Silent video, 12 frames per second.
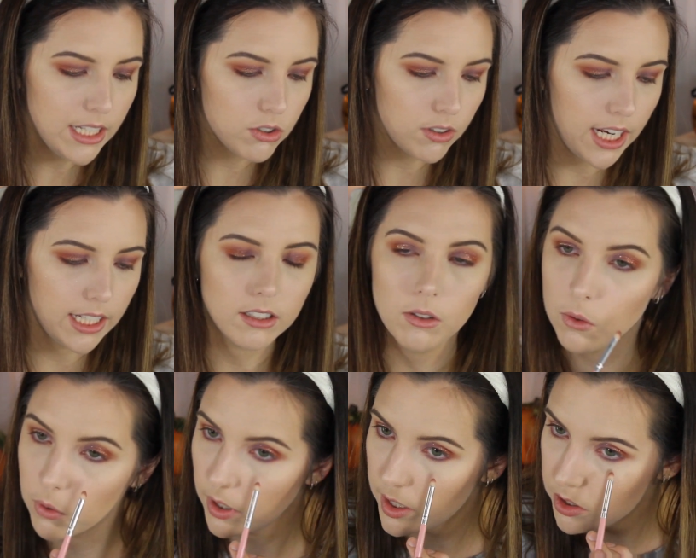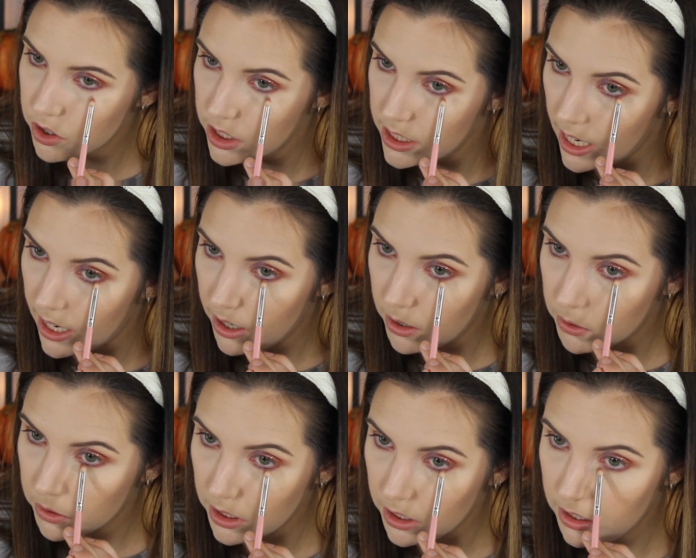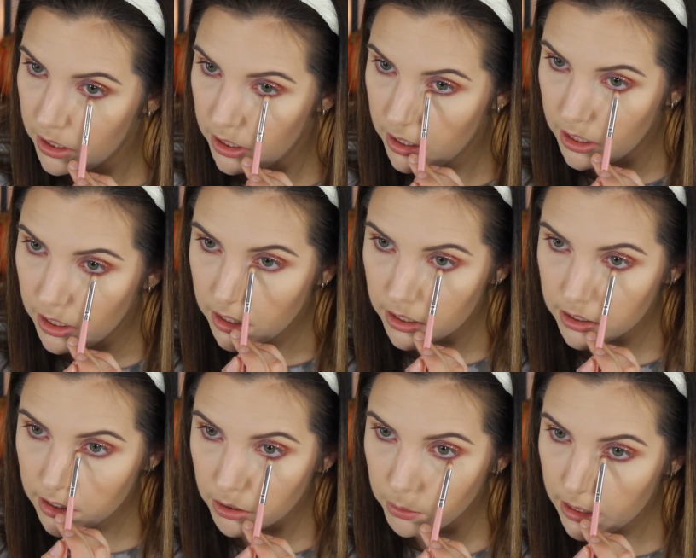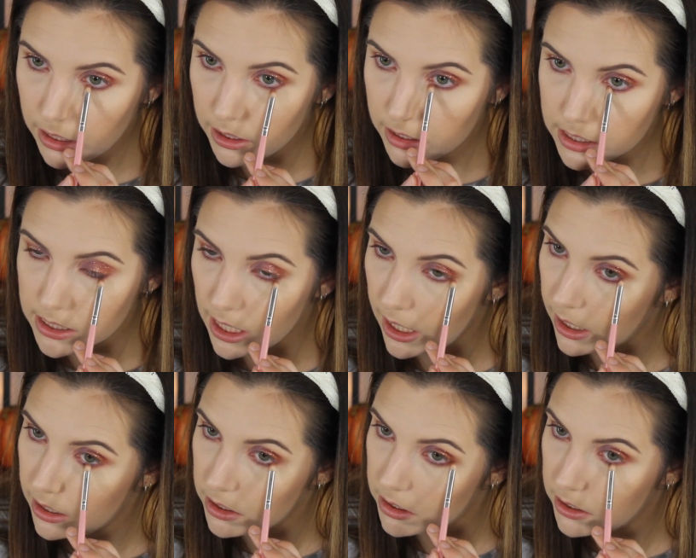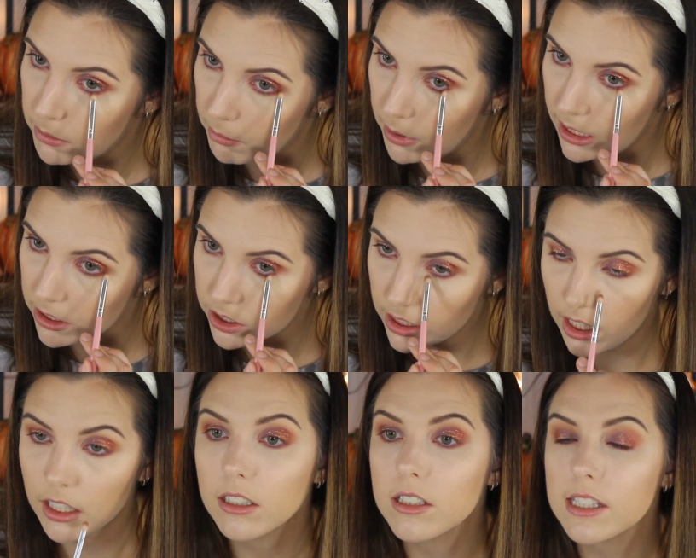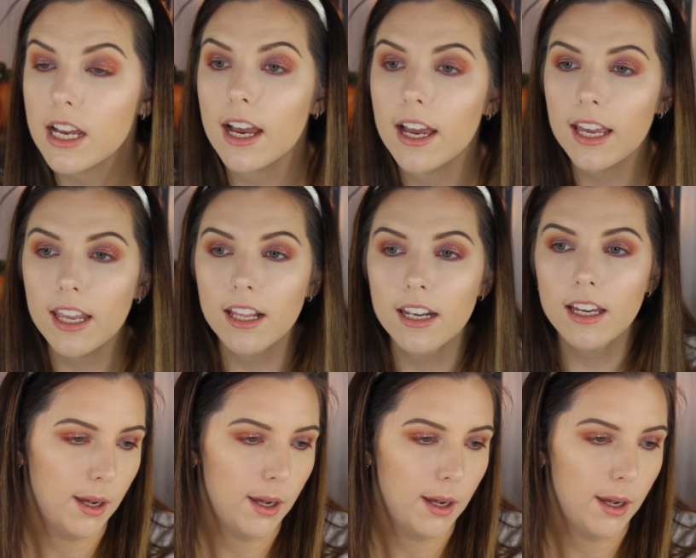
Might drag the orange down little bit on this side, match the other side.